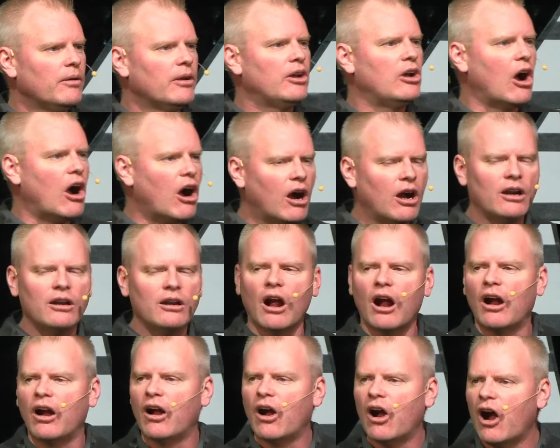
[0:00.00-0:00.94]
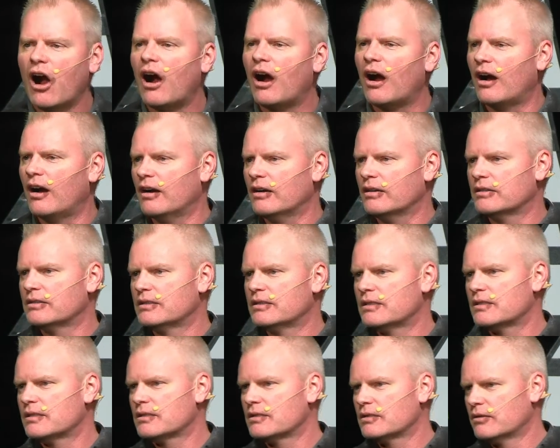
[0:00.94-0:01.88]
guard our
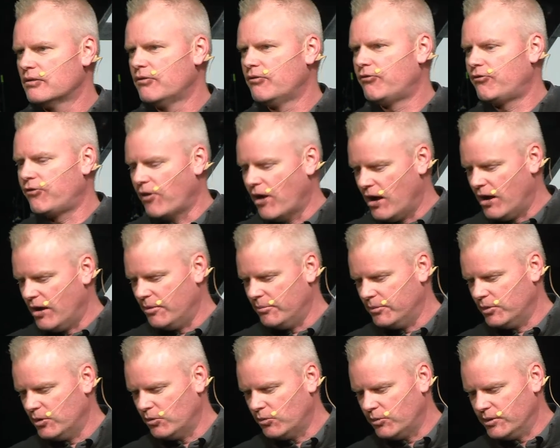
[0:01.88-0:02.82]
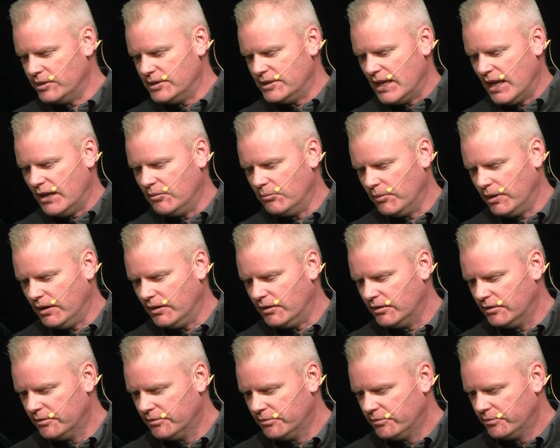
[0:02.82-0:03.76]
hearts from resentment.
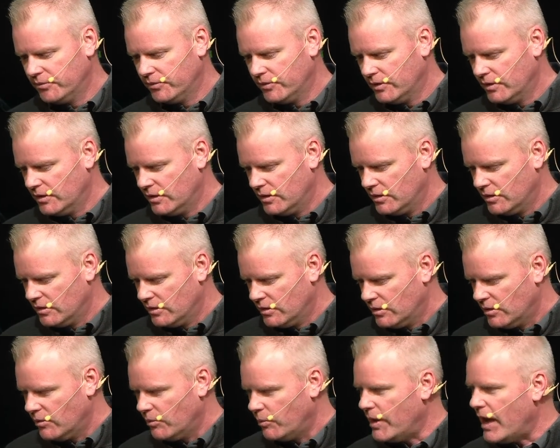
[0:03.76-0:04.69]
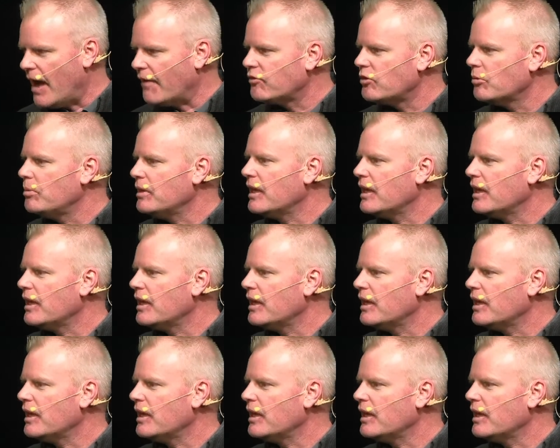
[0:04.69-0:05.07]
We have to be